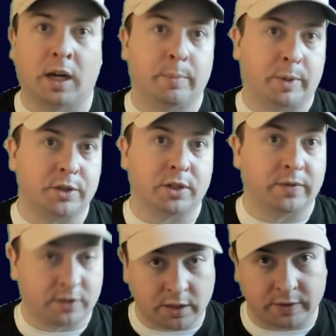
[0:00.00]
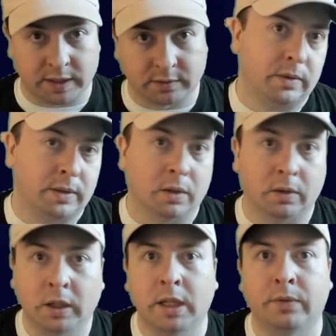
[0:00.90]
a bunch of stuttering. Now,
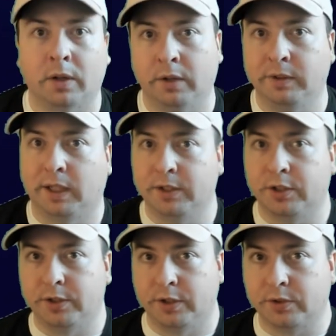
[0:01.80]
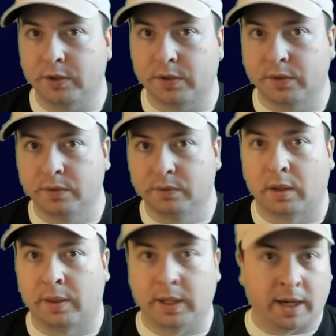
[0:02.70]
lucky for Unreal Engine users,
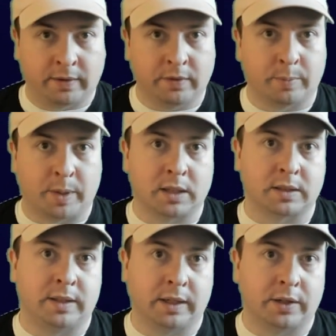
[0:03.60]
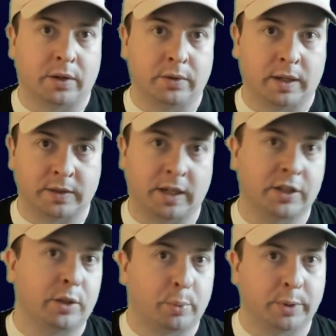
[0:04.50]
the out-of-the-box netcode is
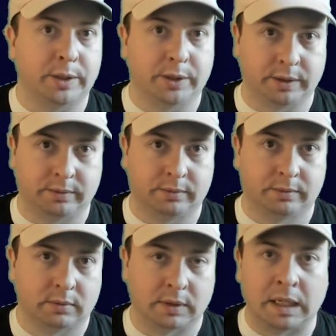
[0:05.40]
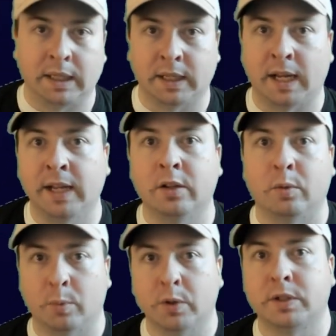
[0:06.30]
actually pretty good, and it can handle
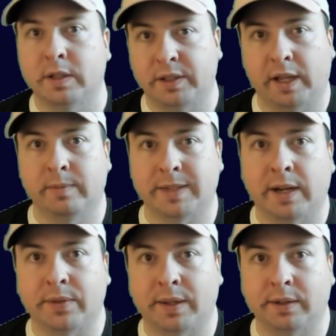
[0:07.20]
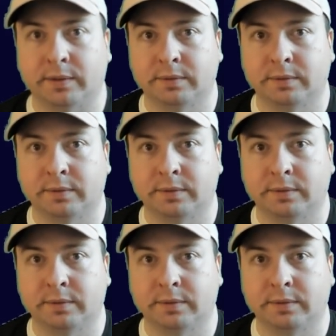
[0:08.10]
most of the games out there.